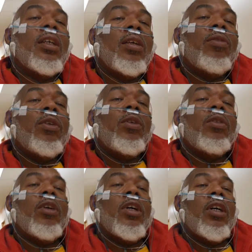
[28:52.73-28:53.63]
if
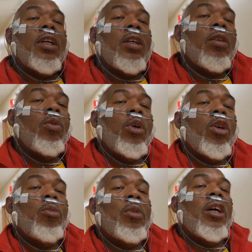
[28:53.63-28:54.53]
you uh,
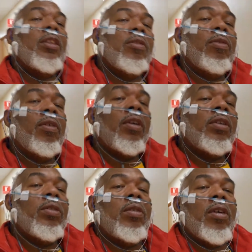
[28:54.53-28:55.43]
will by the front
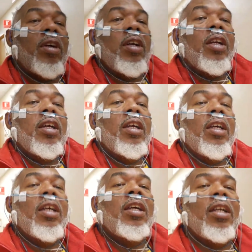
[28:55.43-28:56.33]
door
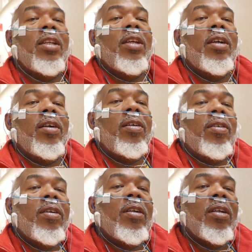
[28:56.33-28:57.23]
and yell,
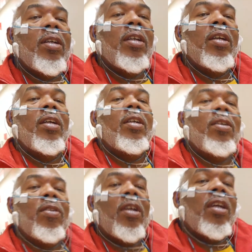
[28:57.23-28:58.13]

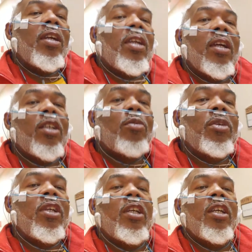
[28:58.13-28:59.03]
you can't catch
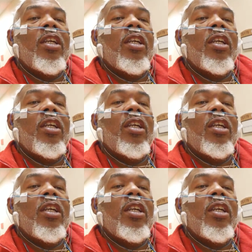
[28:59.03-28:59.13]
me.